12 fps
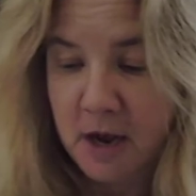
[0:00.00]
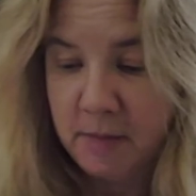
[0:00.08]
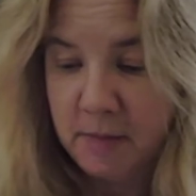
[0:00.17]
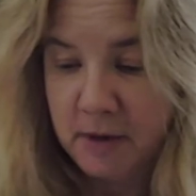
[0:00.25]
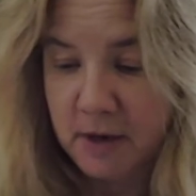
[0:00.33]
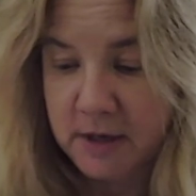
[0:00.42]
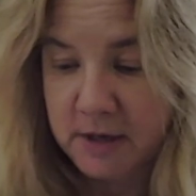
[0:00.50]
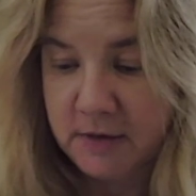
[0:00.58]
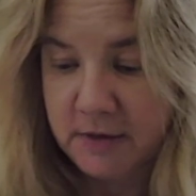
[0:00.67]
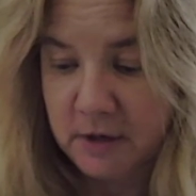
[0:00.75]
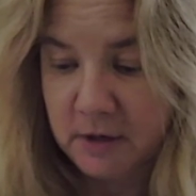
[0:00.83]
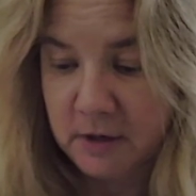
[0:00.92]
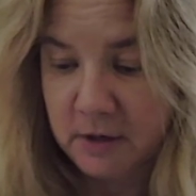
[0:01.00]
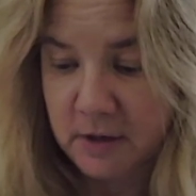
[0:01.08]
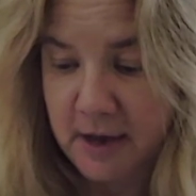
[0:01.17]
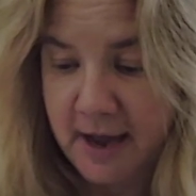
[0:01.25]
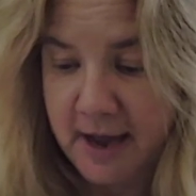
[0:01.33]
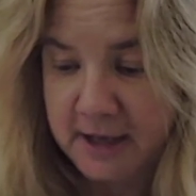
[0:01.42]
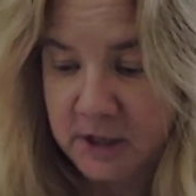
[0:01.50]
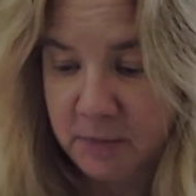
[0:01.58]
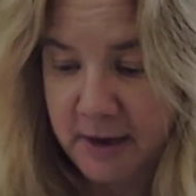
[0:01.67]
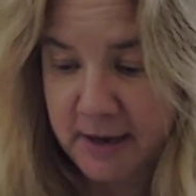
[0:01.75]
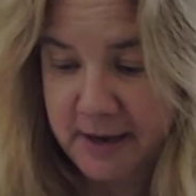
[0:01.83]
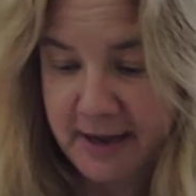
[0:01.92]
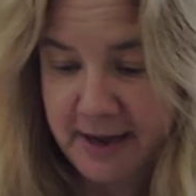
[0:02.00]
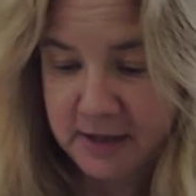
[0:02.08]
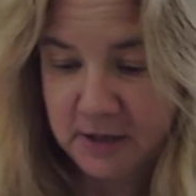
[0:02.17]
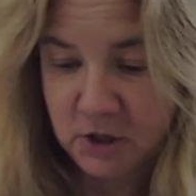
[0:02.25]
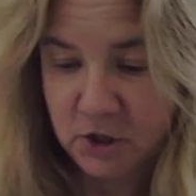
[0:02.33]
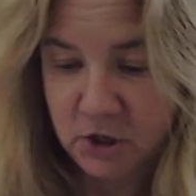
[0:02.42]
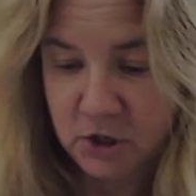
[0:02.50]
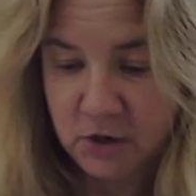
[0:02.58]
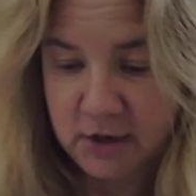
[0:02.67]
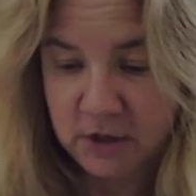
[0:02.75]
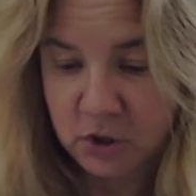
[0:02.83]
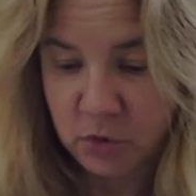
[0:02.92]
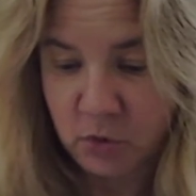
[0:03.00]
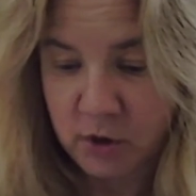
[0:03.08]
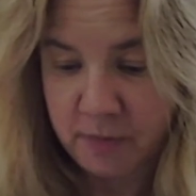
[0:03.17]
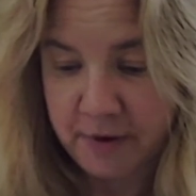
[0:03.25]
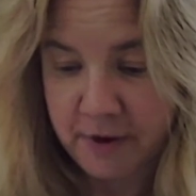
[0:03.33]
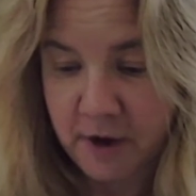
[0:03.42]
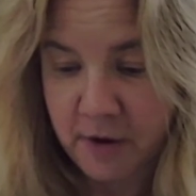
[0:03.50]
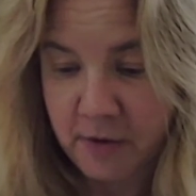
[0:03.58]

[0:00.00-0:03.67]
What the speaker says: because of the aspect, Cancer and Scorpio are